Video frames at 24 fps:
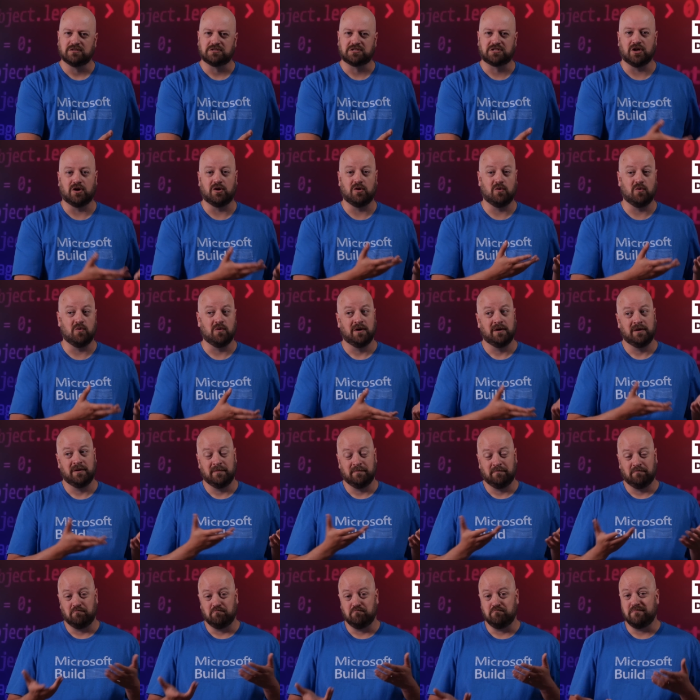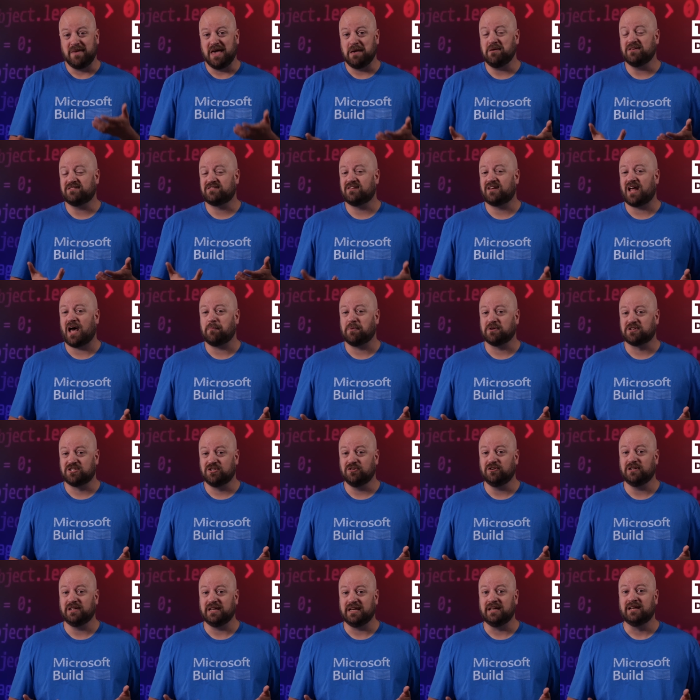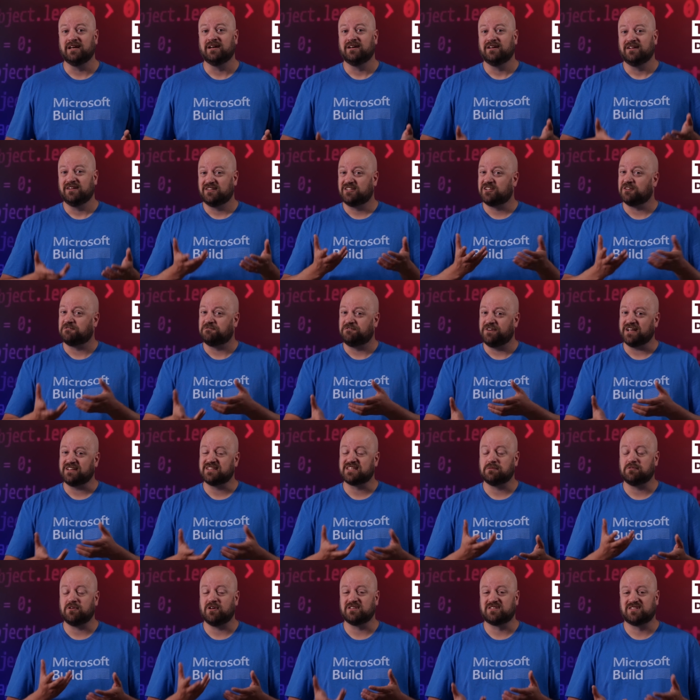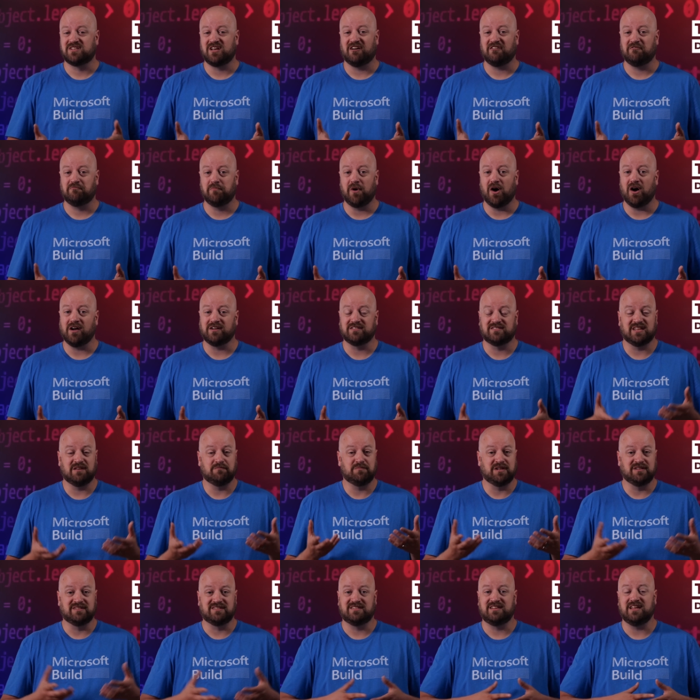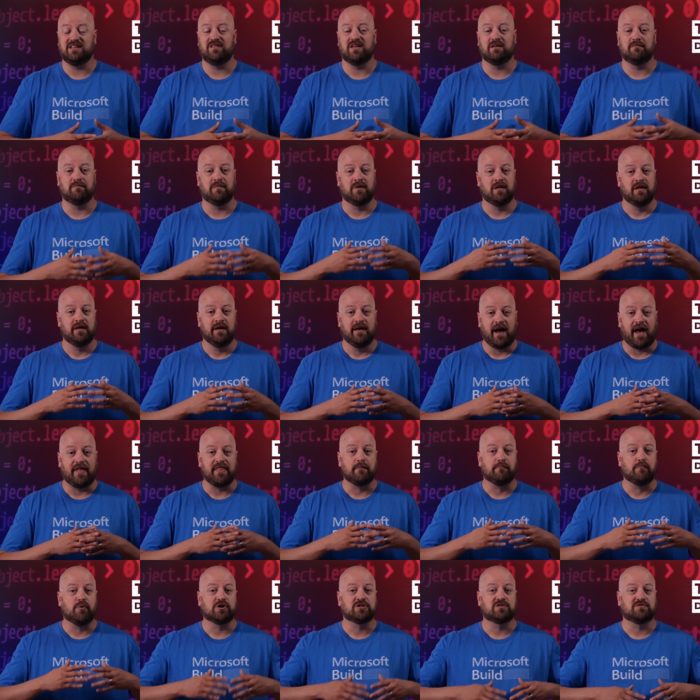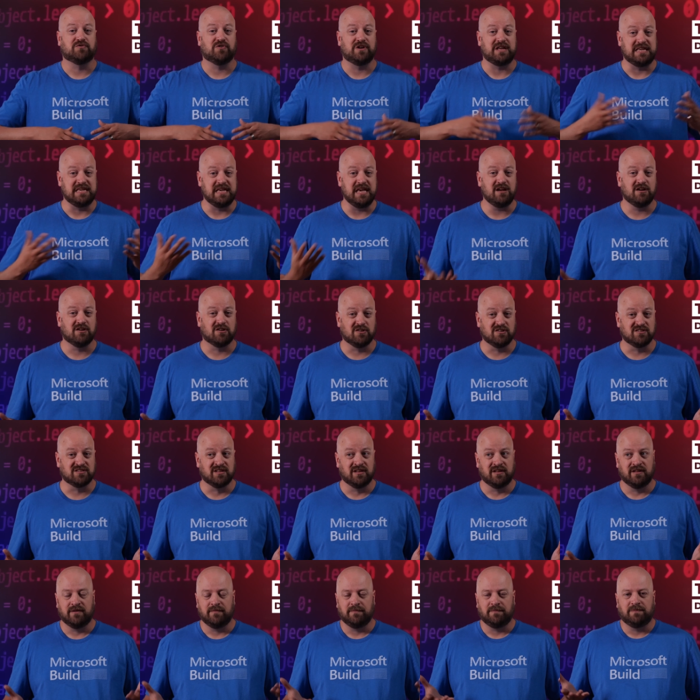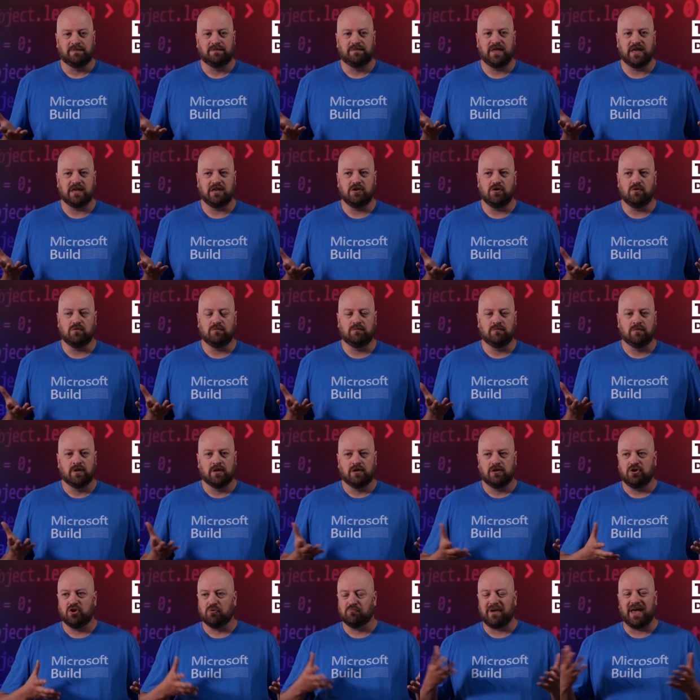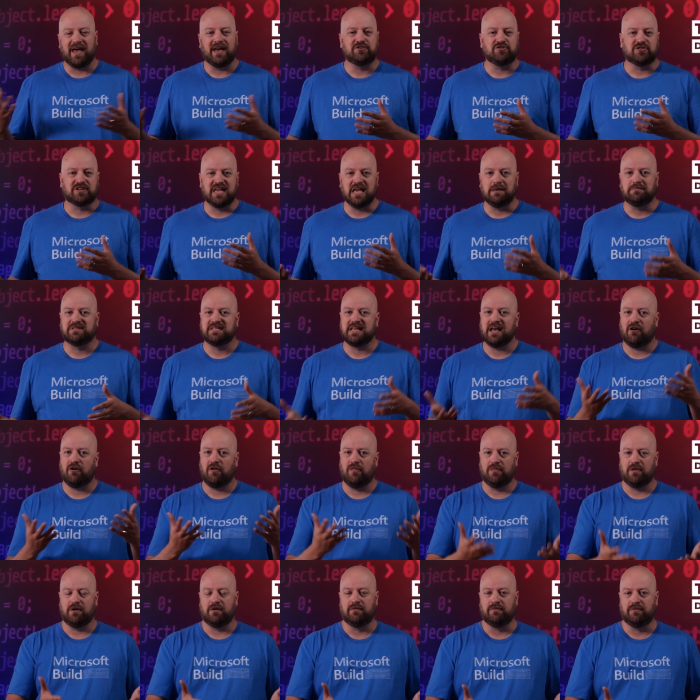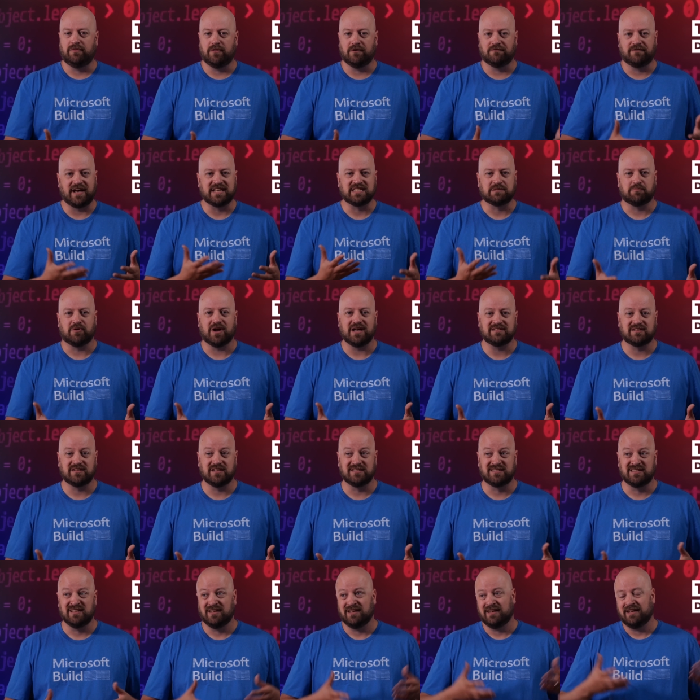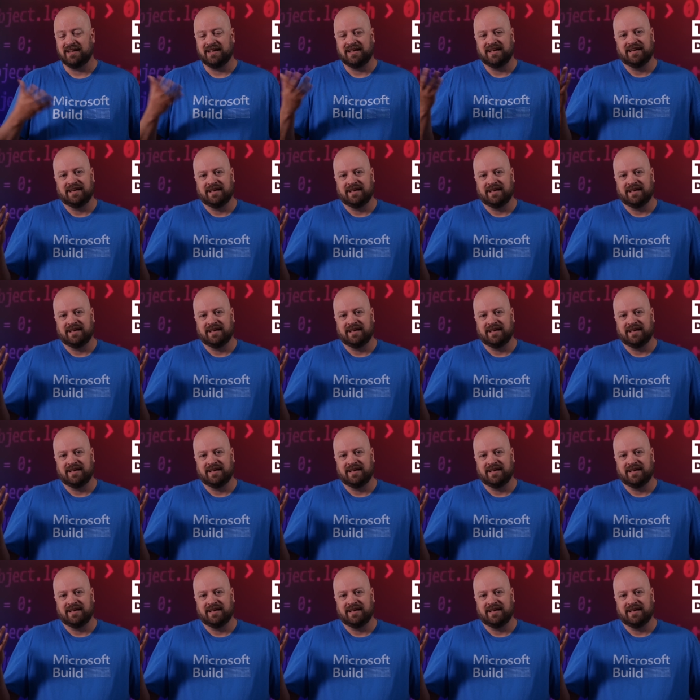So maybe it's an opportunity to fix some of those tough bugs that have been sitting on the books for years that your manager keeps telling the vice presidents,